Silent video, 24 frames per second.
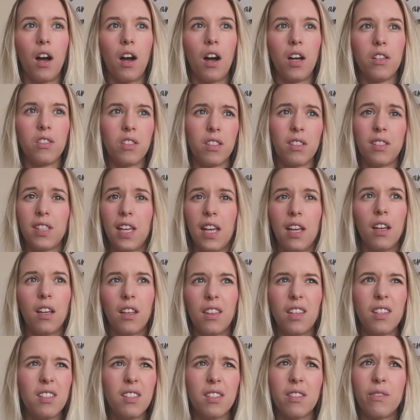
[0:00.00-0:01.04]
I just
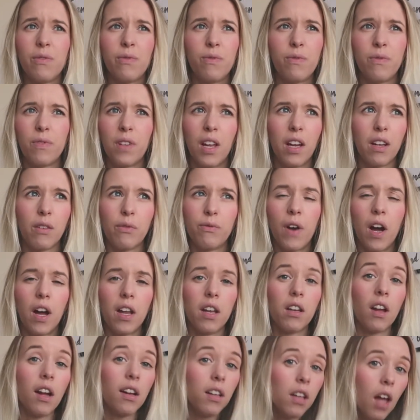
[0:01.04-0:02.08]
think this is like fine,
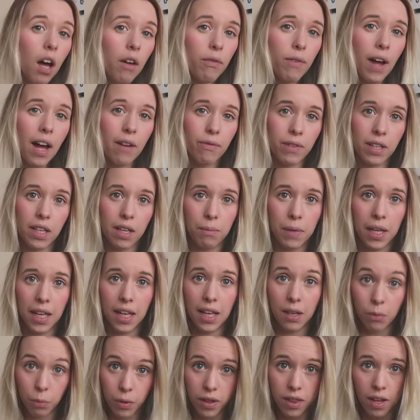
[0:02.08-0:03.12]
and I love having him
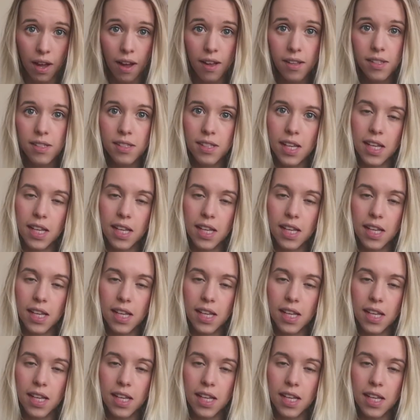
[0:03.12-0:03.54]
in with us.